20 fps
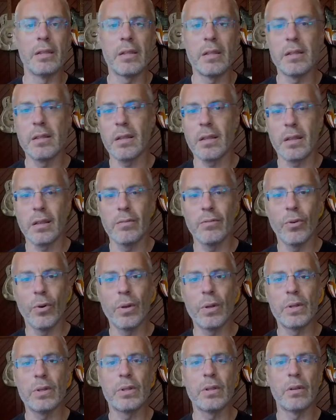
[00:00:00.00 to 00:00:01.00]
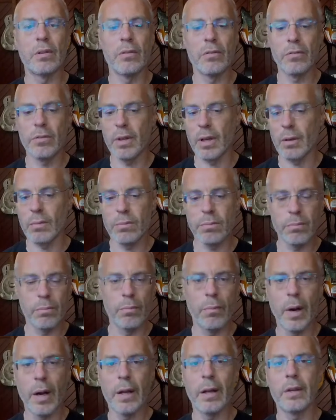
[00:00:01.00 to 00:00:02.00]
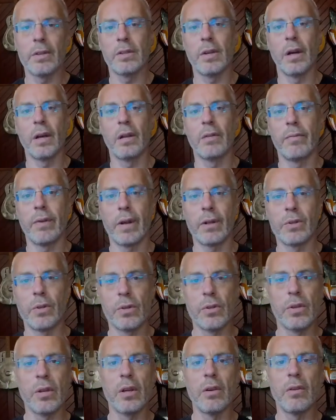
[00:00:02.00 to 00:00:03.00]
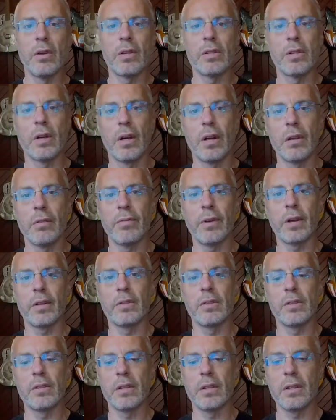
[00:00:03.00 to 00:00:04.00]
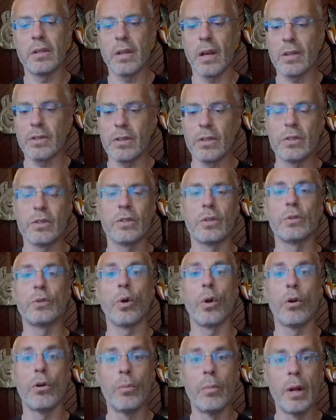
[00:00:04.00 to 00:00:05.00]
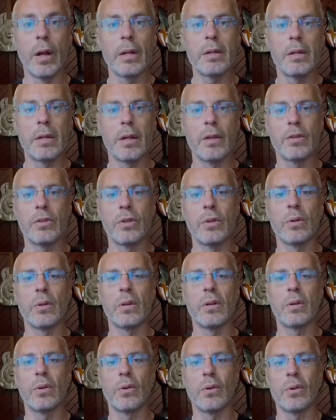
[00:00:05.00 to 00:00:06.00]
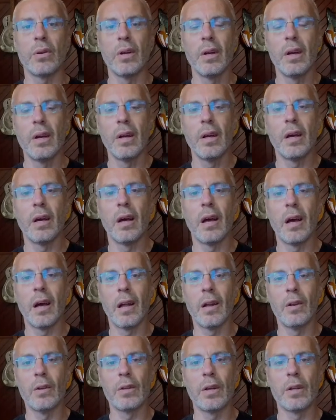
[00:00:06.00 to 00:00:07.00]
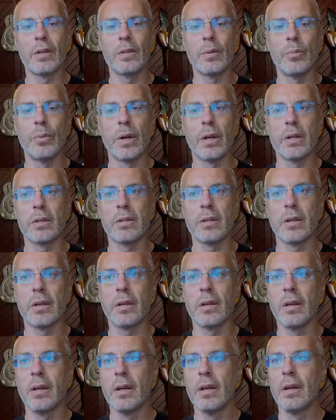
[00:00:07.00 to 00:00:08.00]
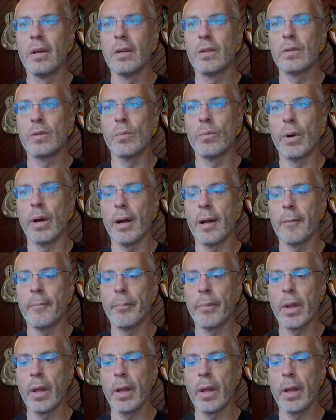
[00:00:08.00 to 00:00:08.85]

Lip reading: Is it an avoidance of minor side effects or serious side effects? Is it actually just a tolerability issue that you're looking to bring to bear?